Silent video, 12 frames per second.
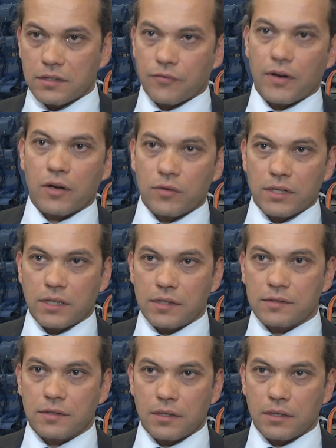it's very
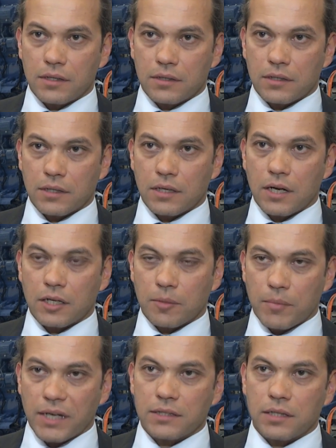easily
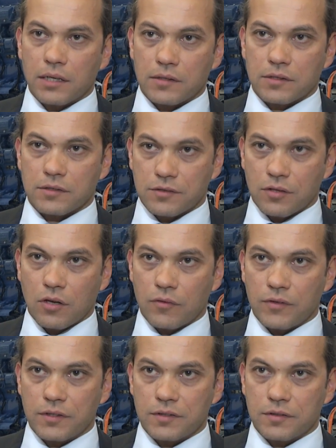regarding maintenance and
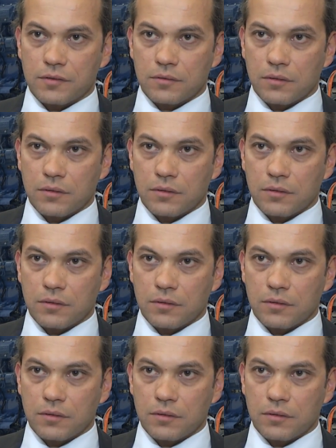service.